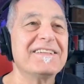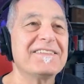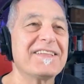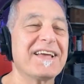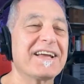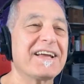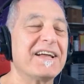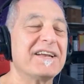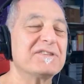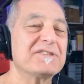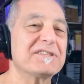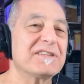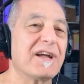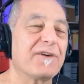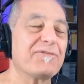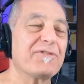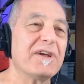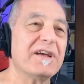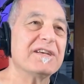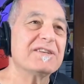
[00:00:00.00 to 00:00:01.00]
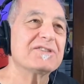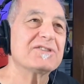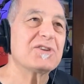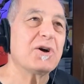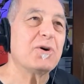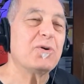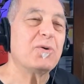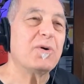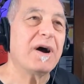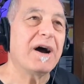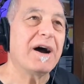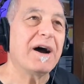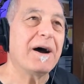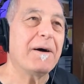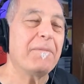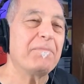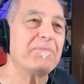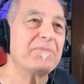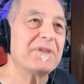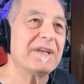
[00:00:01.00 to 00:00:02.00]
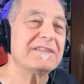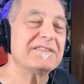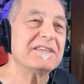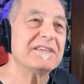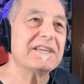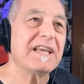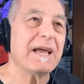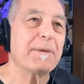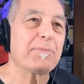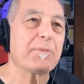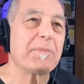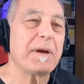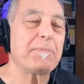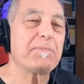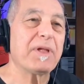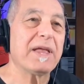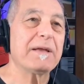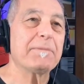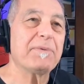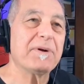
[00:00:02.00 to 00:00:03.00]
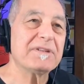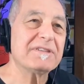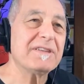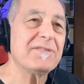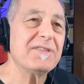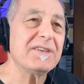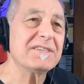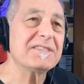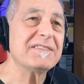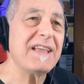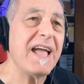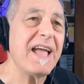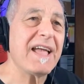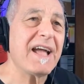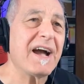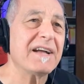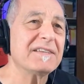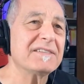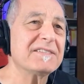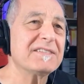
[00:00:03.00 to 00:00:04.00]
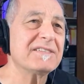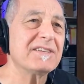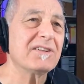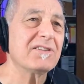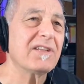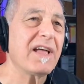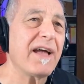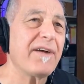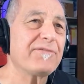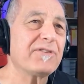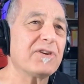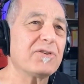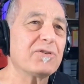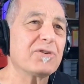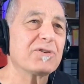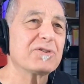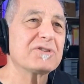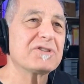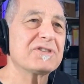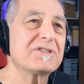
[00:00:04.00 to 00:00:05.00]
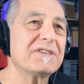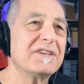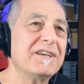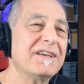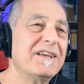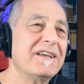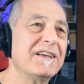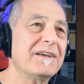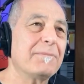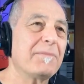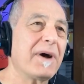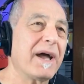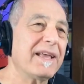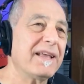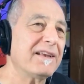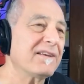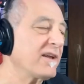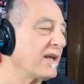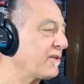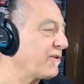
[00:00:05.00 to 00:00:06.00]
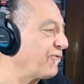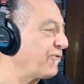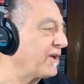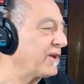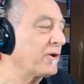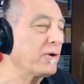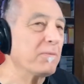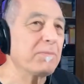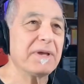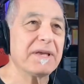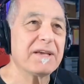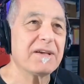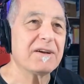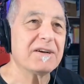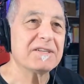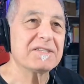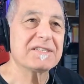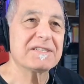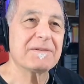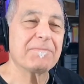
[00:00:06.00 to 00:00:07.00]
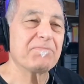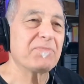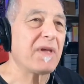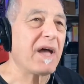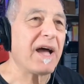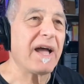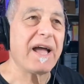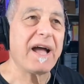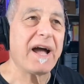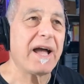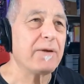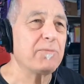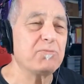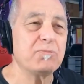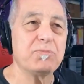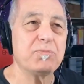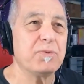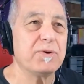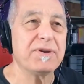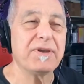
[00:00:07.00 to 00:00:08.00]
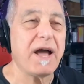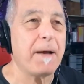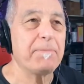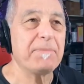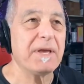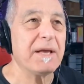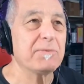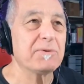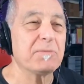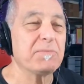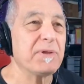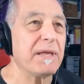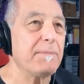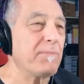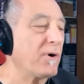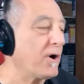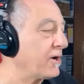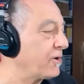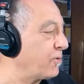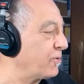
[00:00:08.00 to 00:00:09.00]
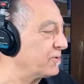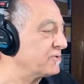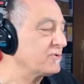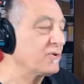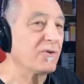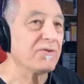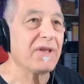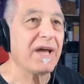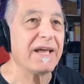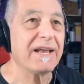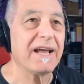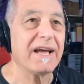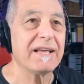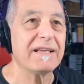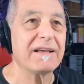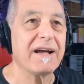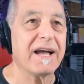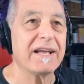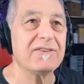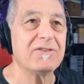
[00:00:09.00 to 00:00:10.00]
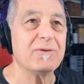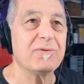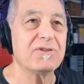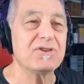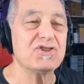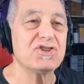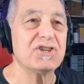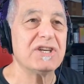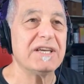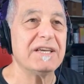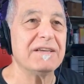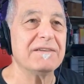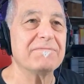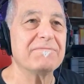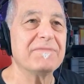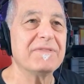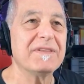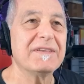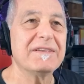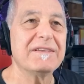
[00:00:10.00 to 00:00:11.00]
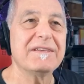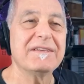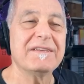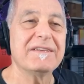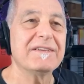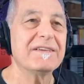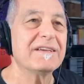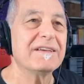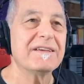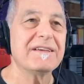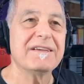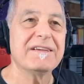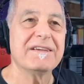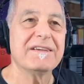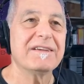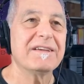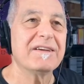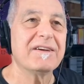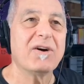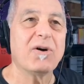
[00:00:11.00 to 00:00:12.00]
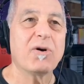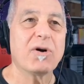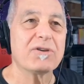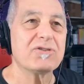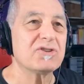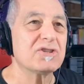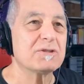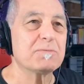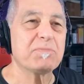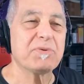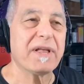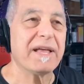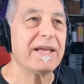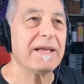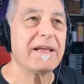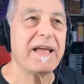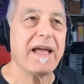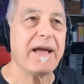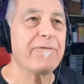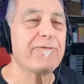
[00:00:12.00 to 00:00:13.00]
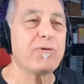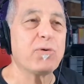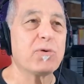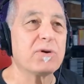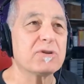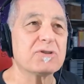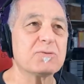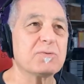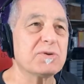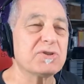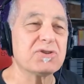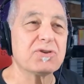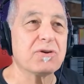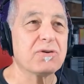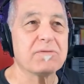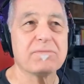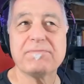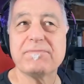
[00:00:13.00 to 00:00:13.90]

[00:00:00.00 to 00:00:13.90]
kind of stuff. So that didn't hamper my playing. But to this day, I still have to nurse my index finger because I would not be able to play bar chords all night. I do the cheat or just play half chords, which are,